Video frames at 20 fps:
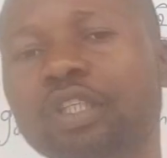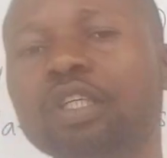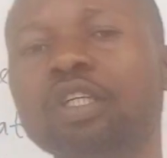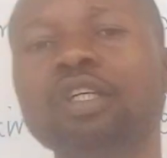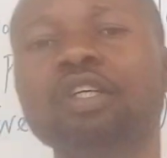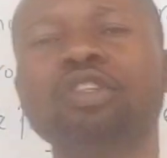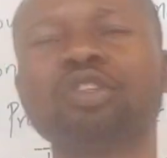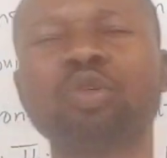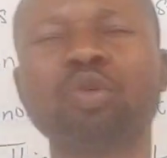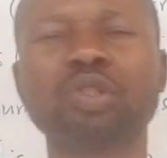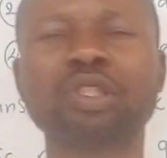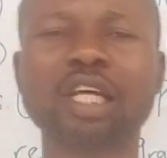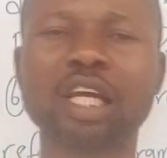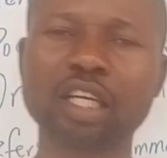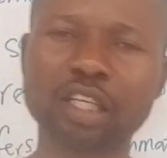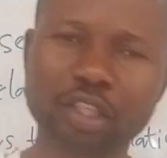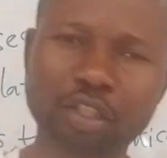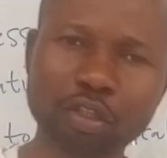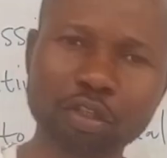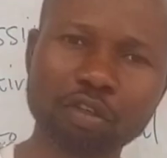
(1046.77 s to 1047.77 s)
So thank
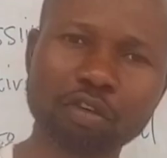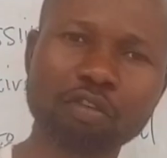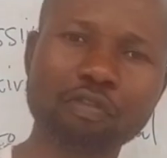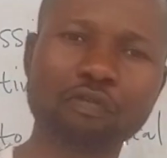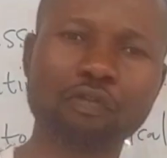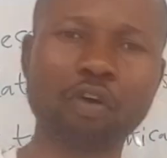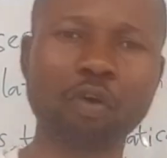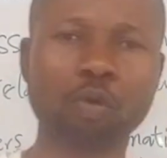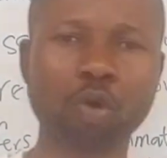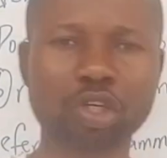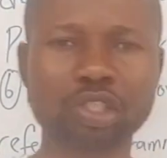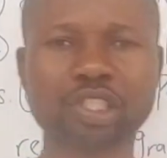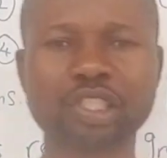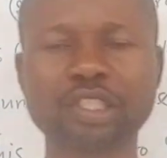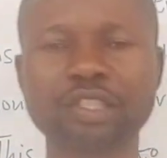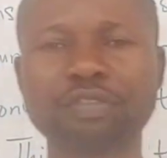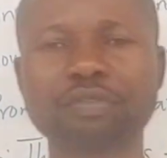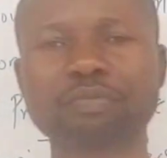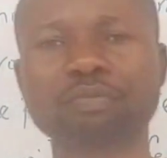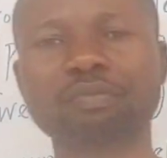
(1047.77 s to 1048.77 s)
you for
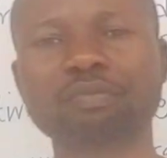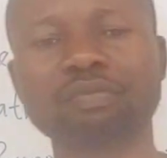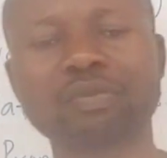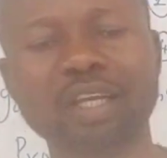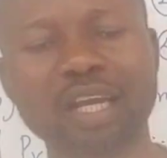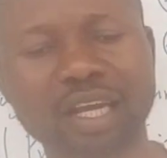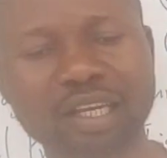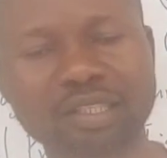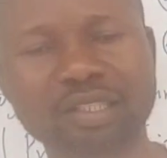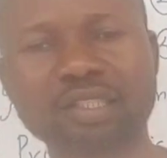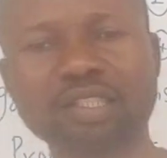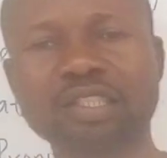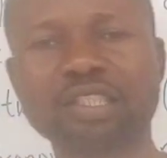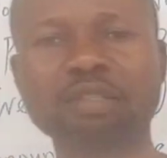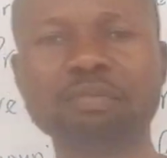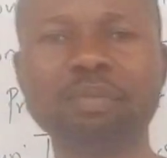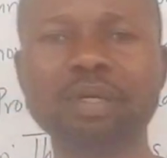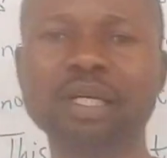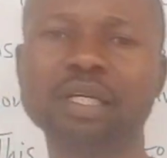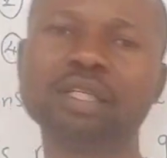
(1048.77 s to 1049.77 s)
watching. I still
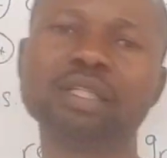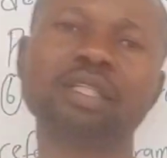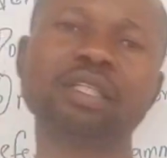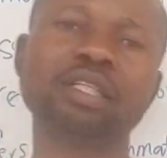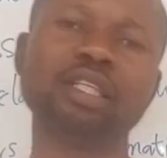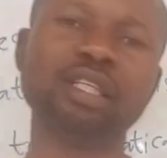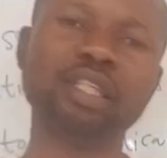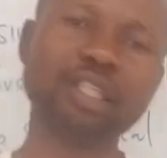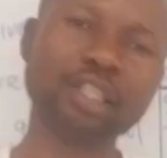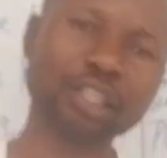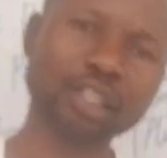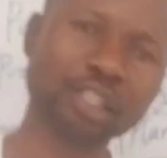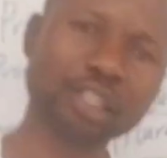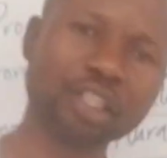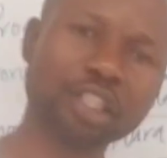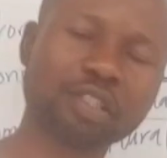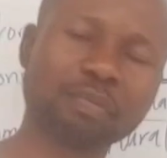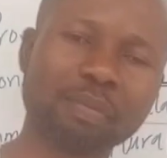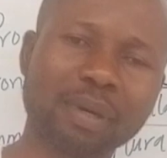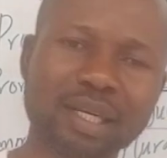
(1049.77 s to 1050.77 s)
remain English
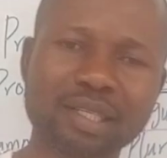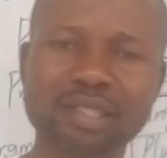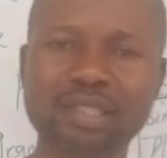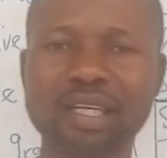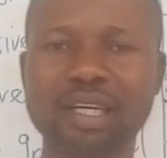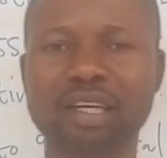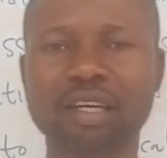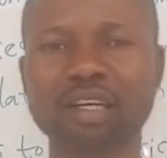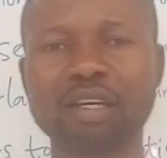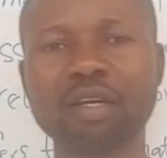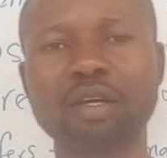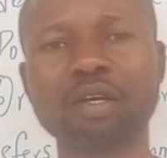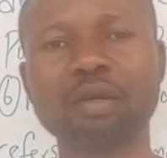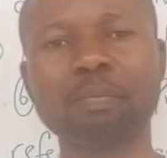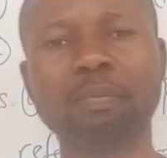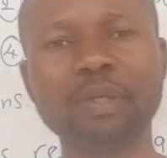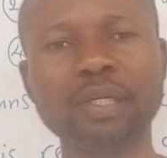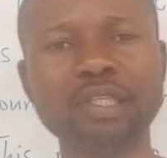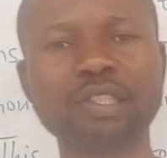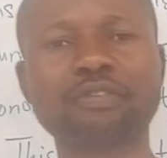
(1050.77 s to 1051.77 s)
Master.
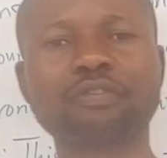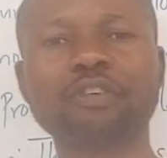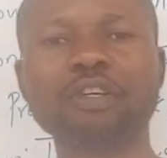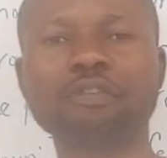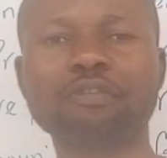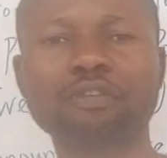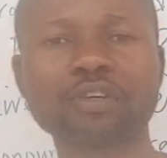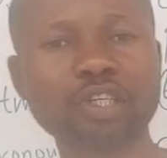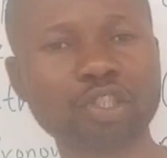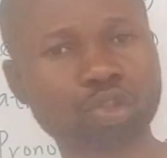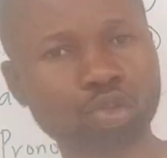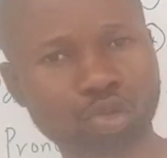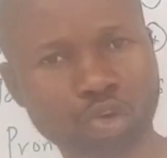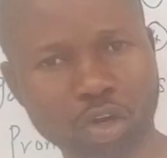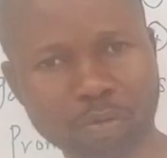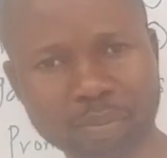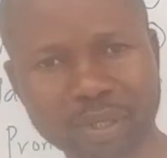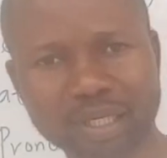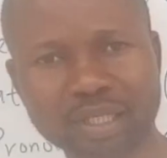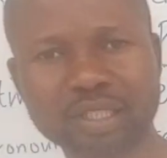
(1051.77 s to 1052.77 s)
Please feel free to
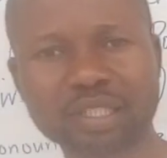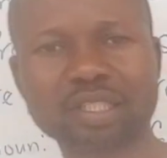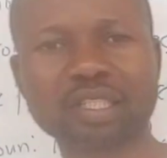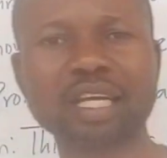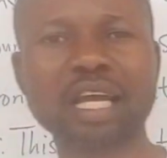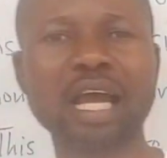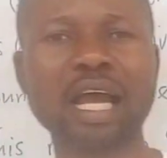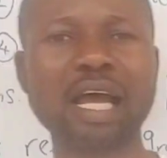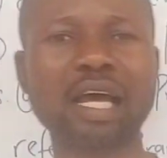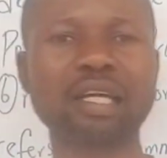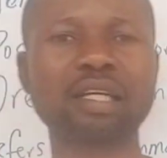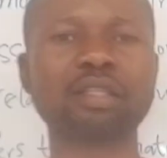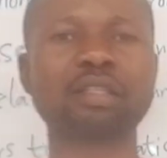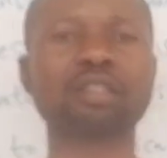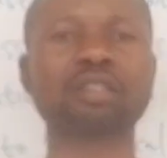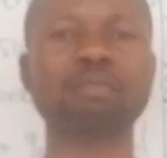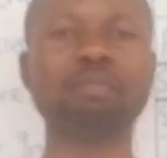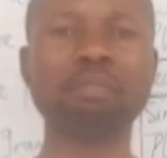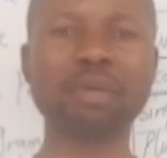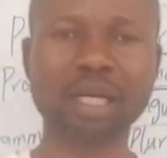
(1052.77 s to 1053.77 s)
comment and
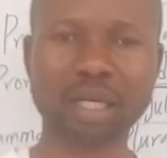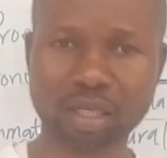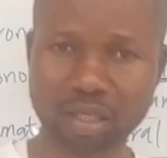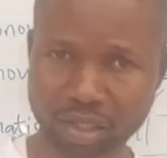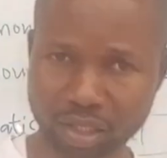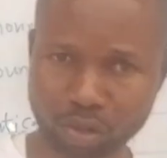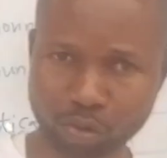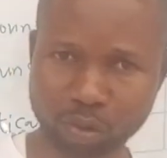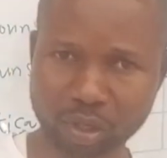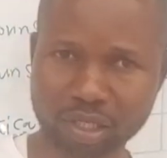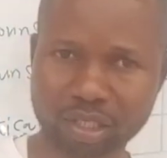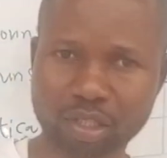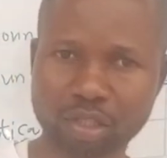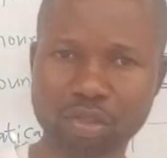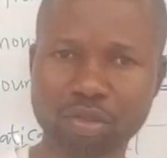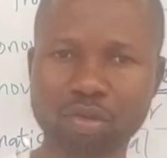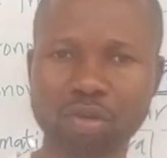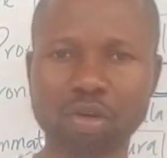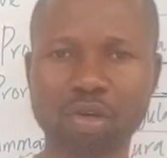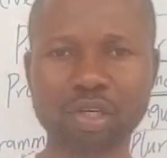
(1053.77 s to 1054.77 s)
make requests
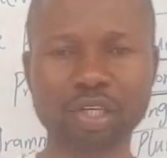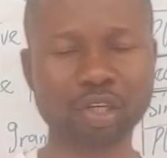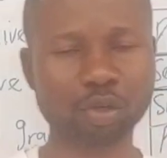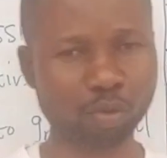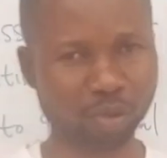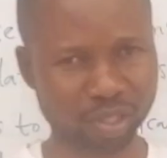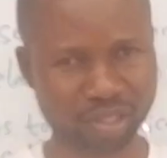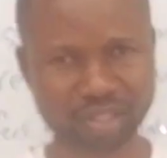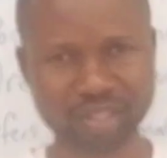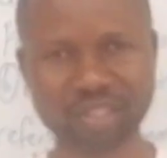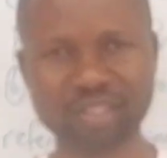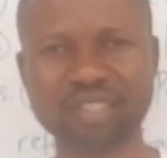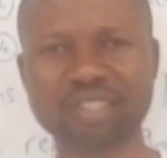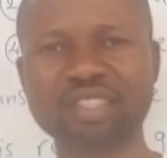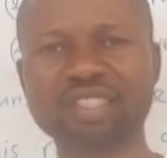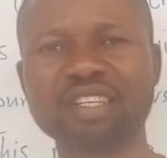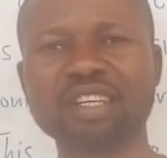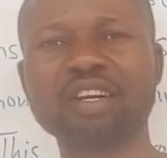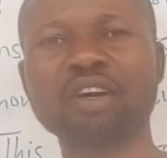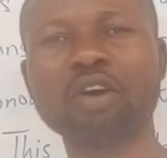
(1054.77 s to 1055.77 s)

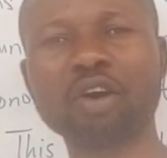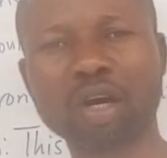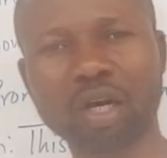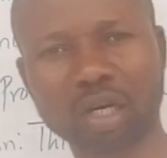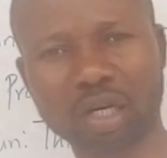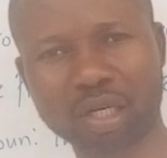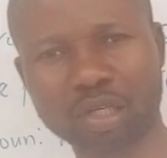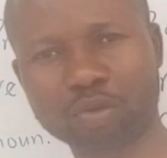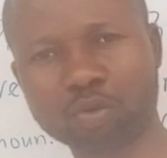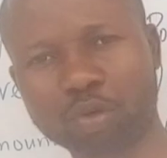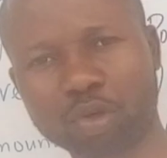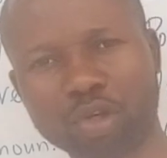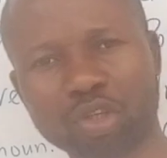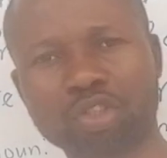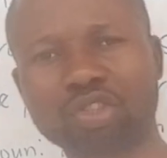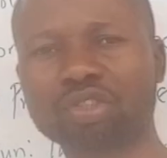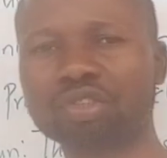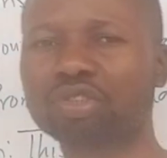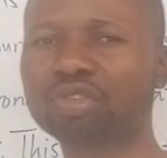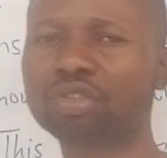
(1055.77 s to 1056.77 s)
on what
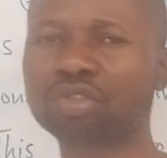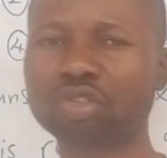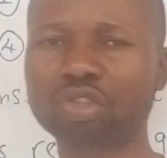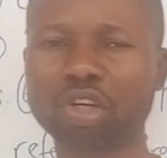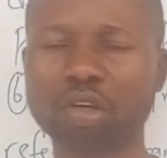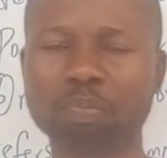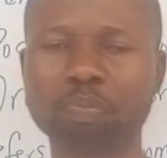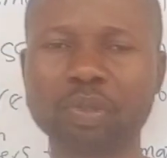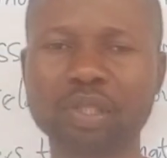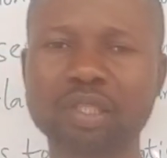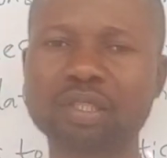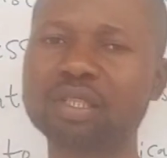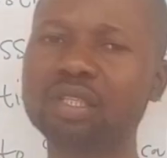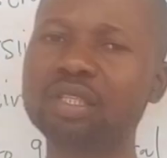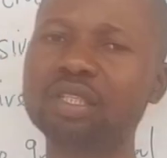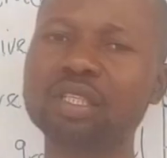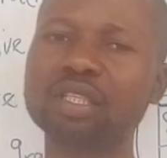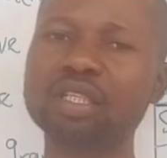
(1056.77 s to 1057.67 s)
topics